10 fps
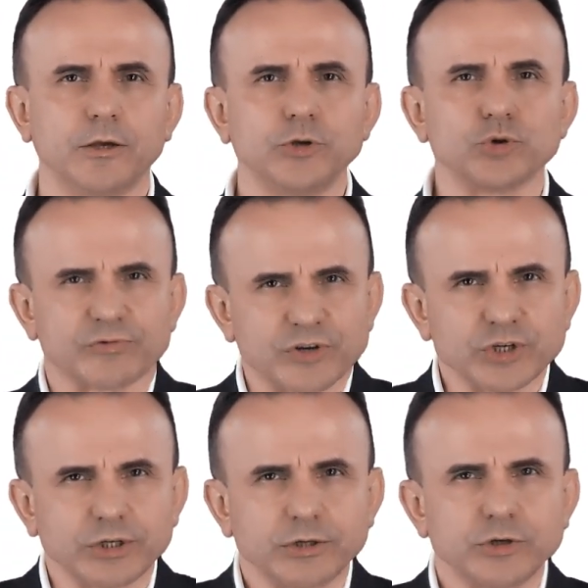Your
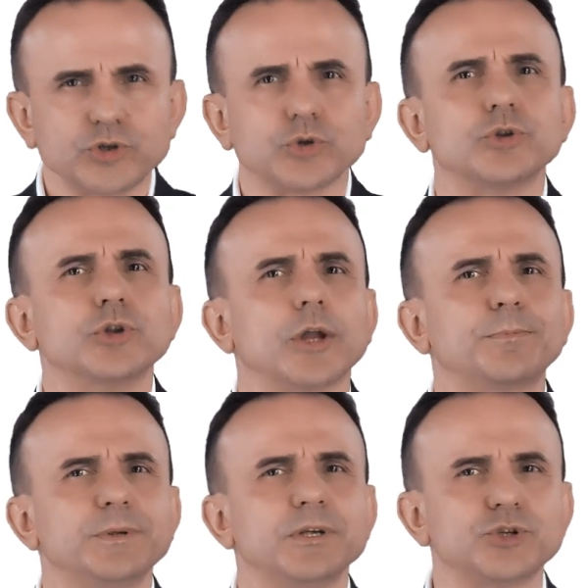vision should
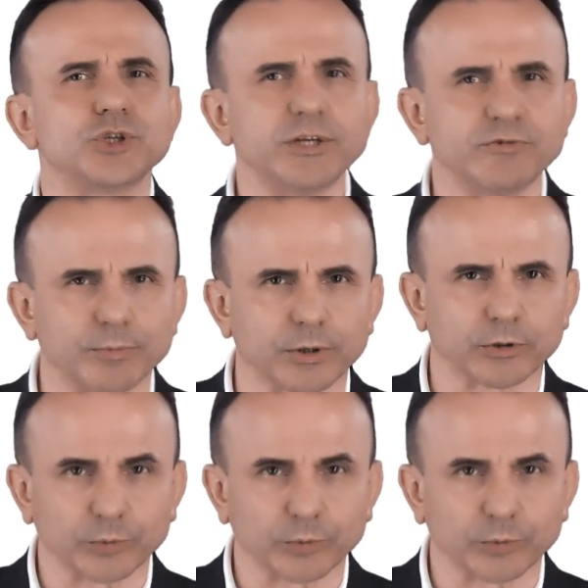not be achievable